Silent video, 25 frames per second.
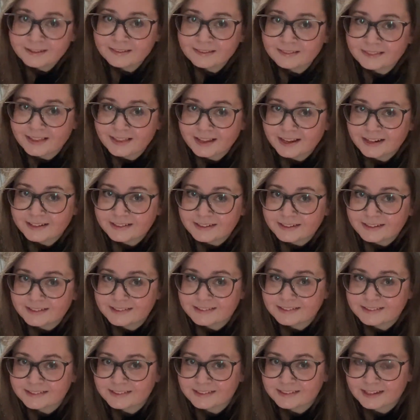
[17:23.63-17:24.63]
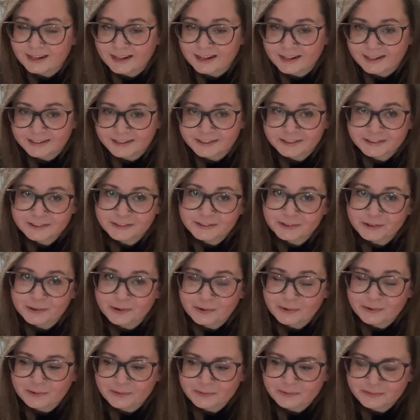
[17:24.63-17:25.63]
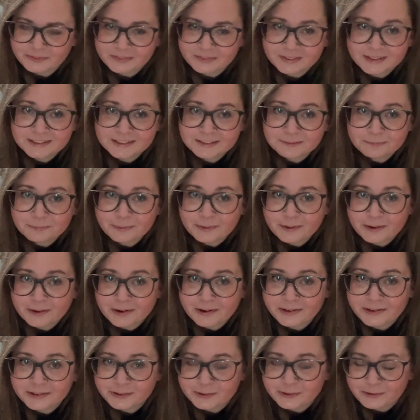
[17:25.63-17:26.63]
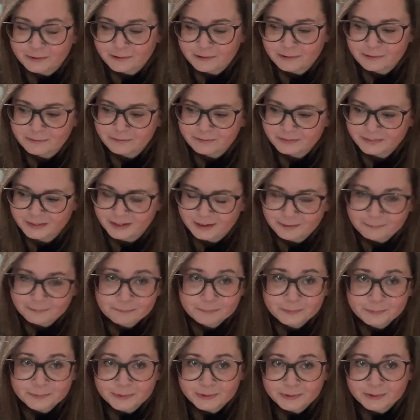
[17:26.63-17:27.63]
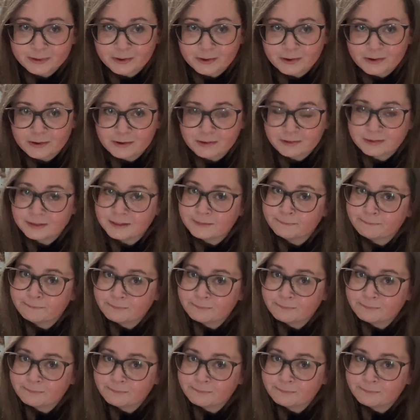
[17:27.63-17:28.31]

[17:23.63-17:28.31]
That is the end of this part of the book haul.